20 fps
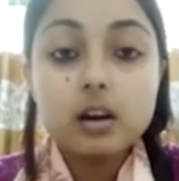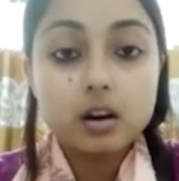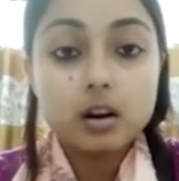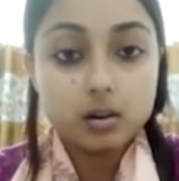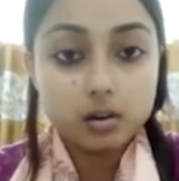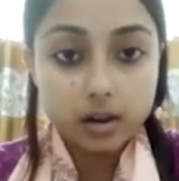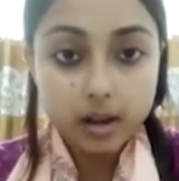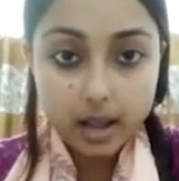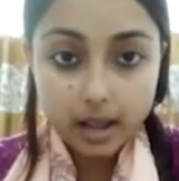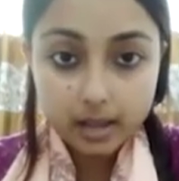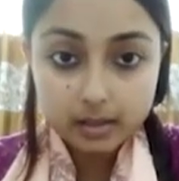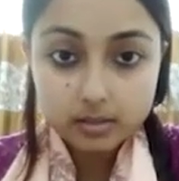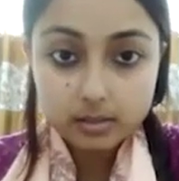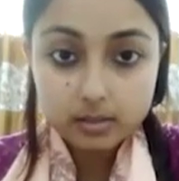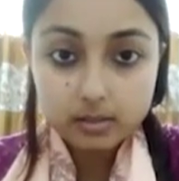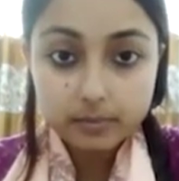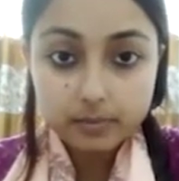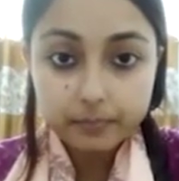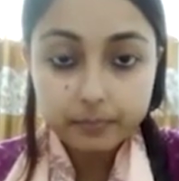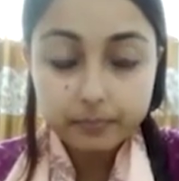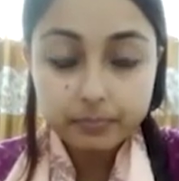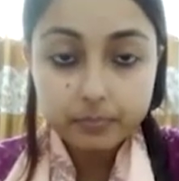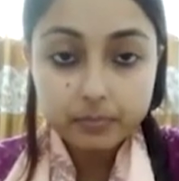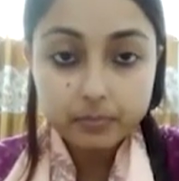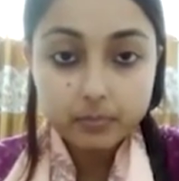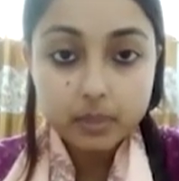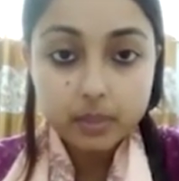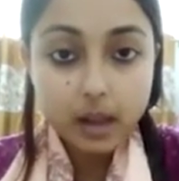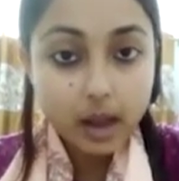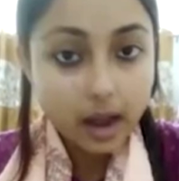I repeat,
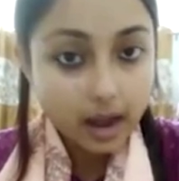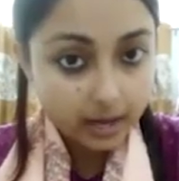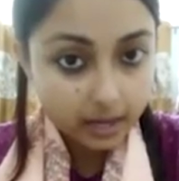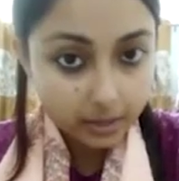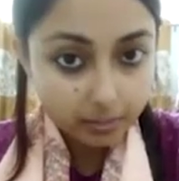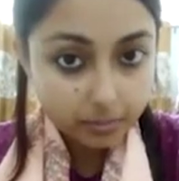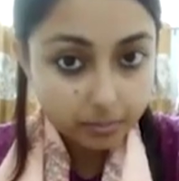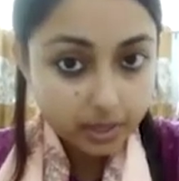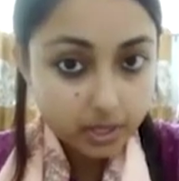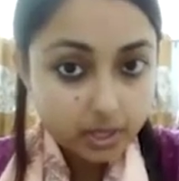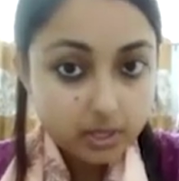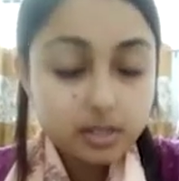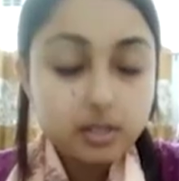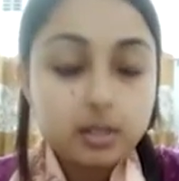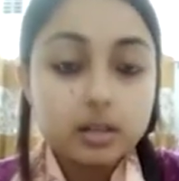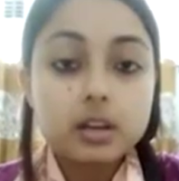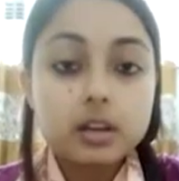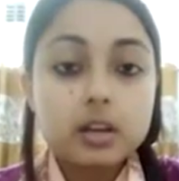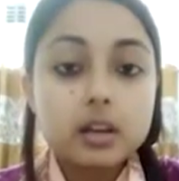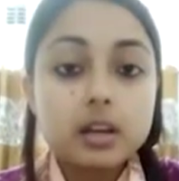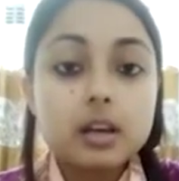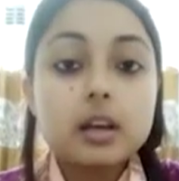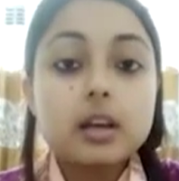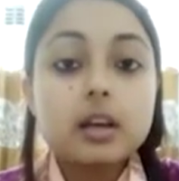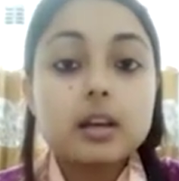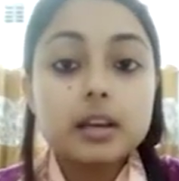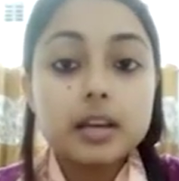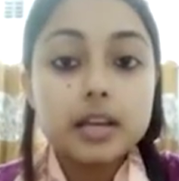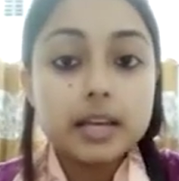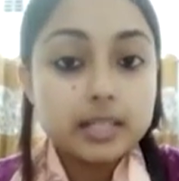it is a
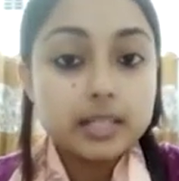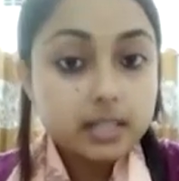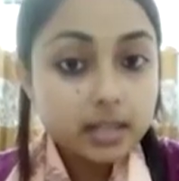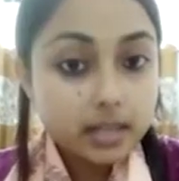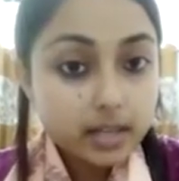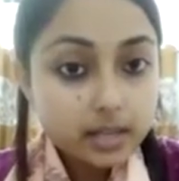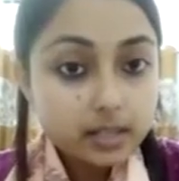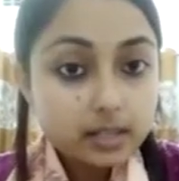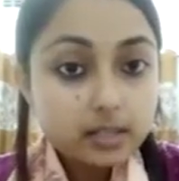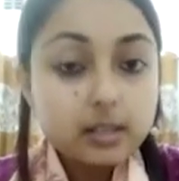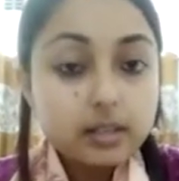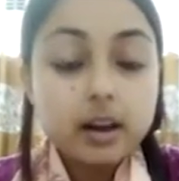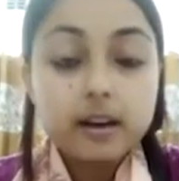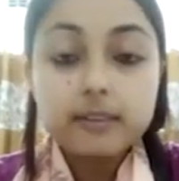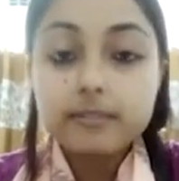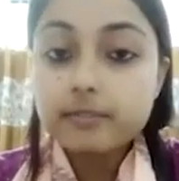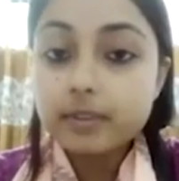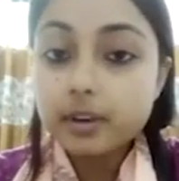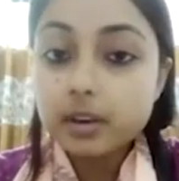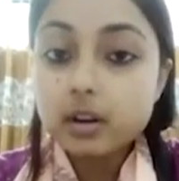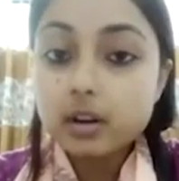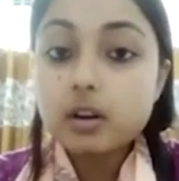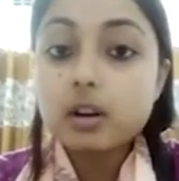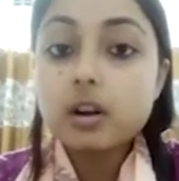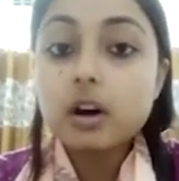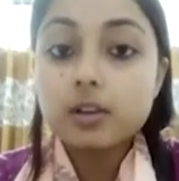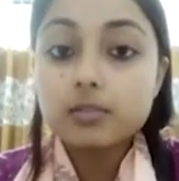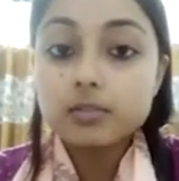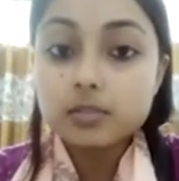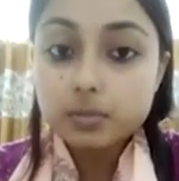figure of speech
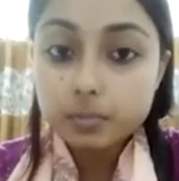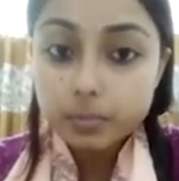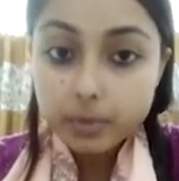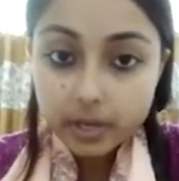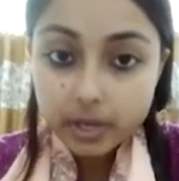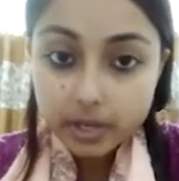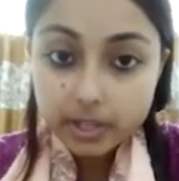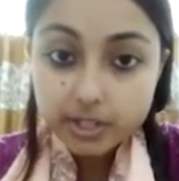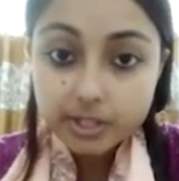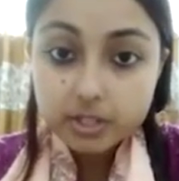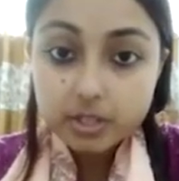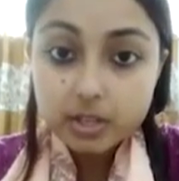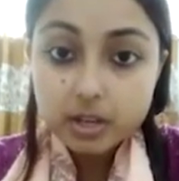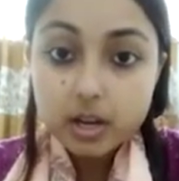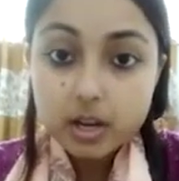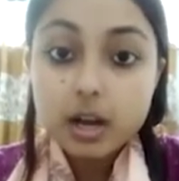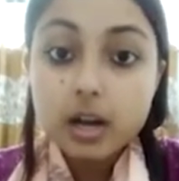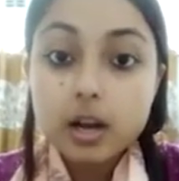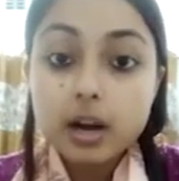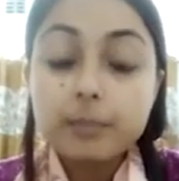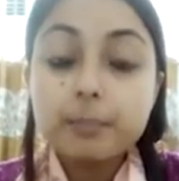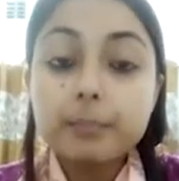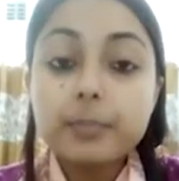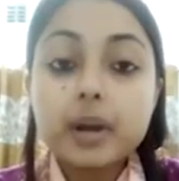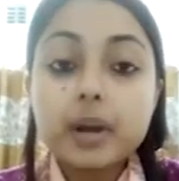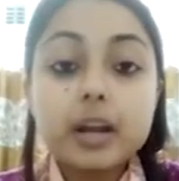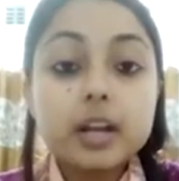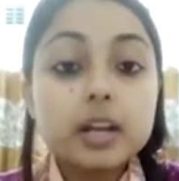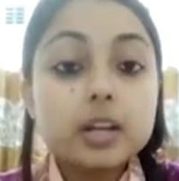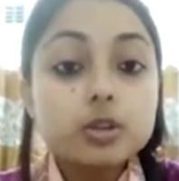comparing two unlike
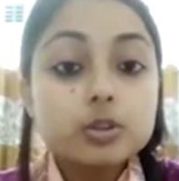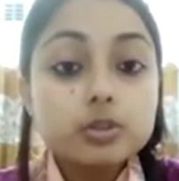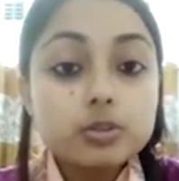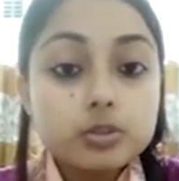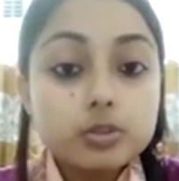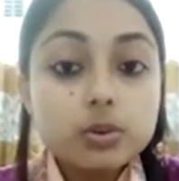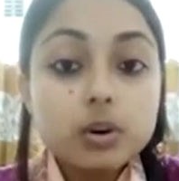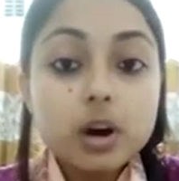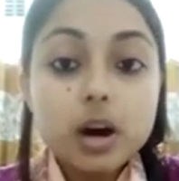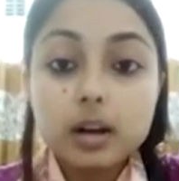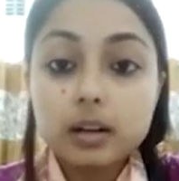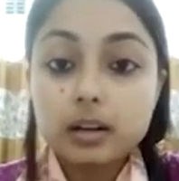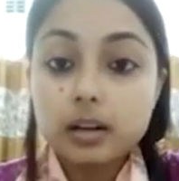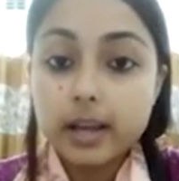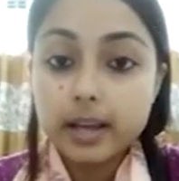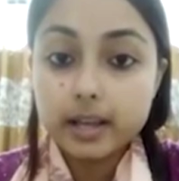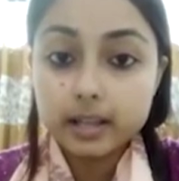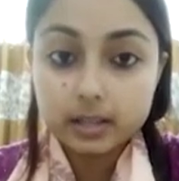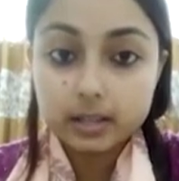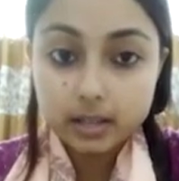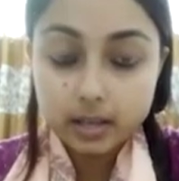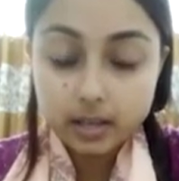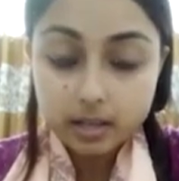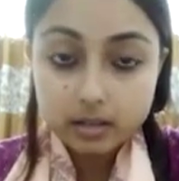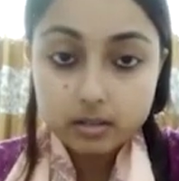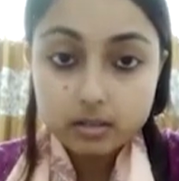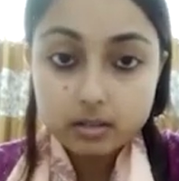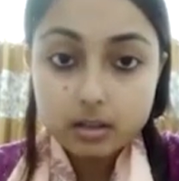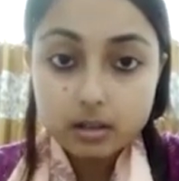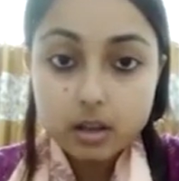things, often
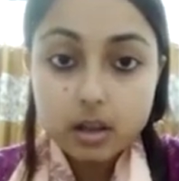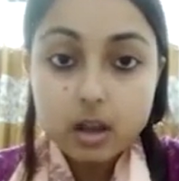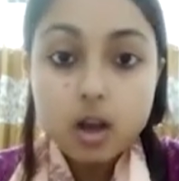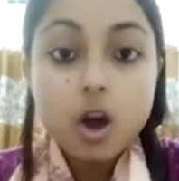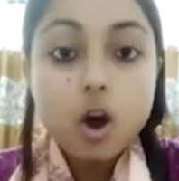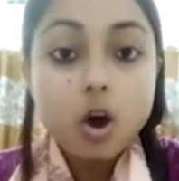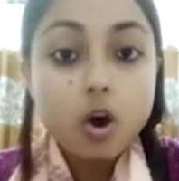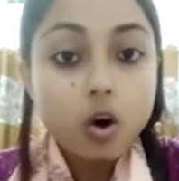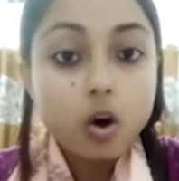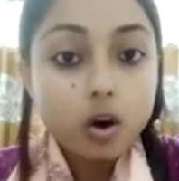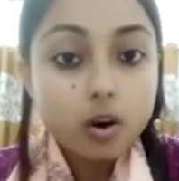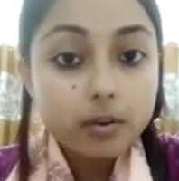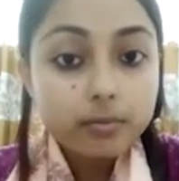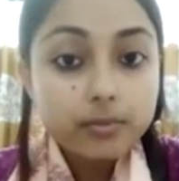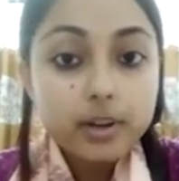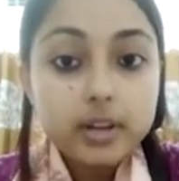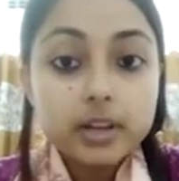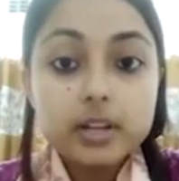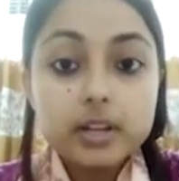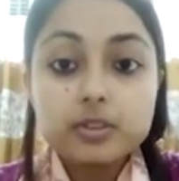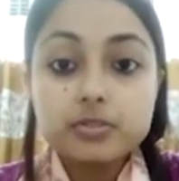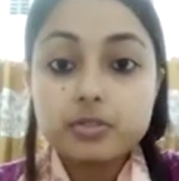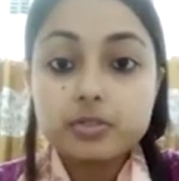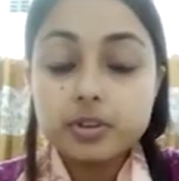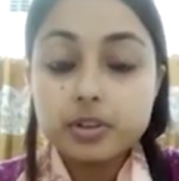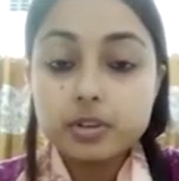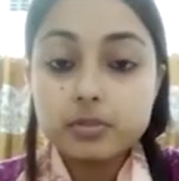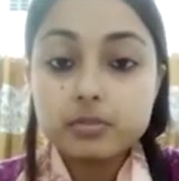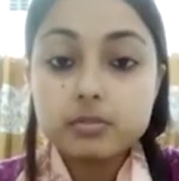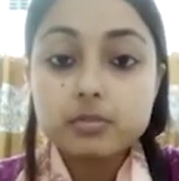introduced with the
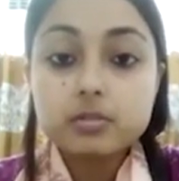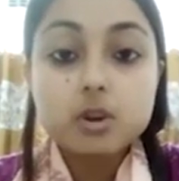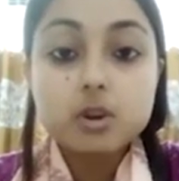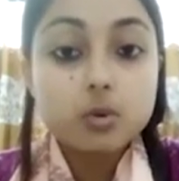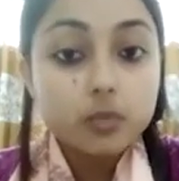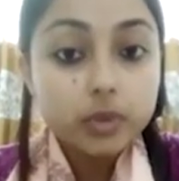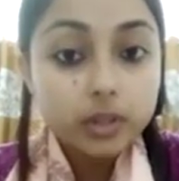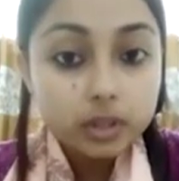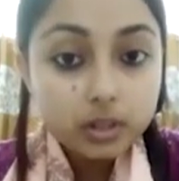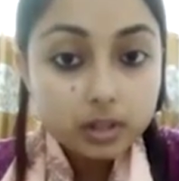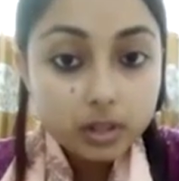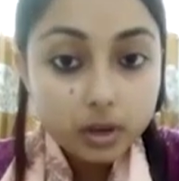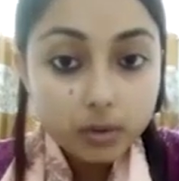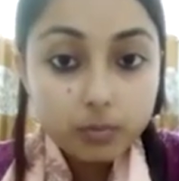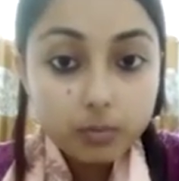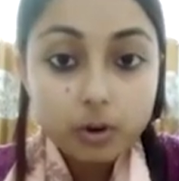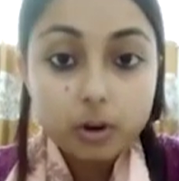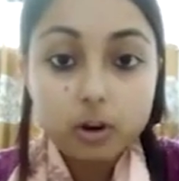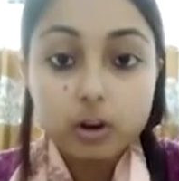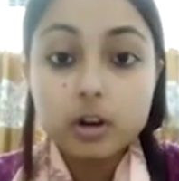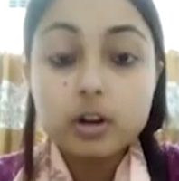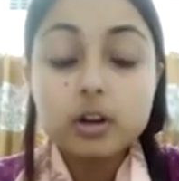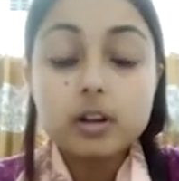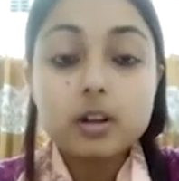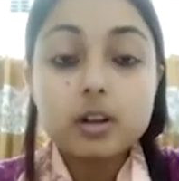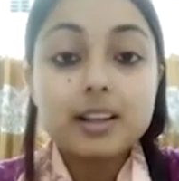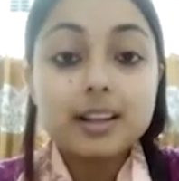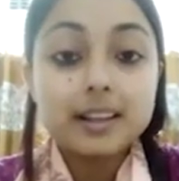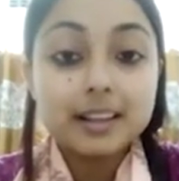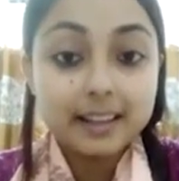word like or
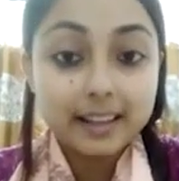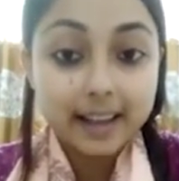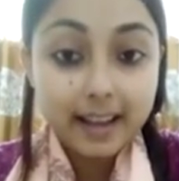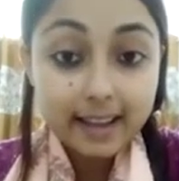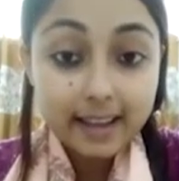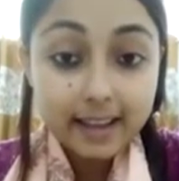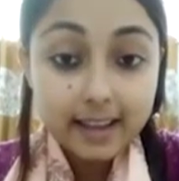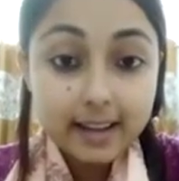as.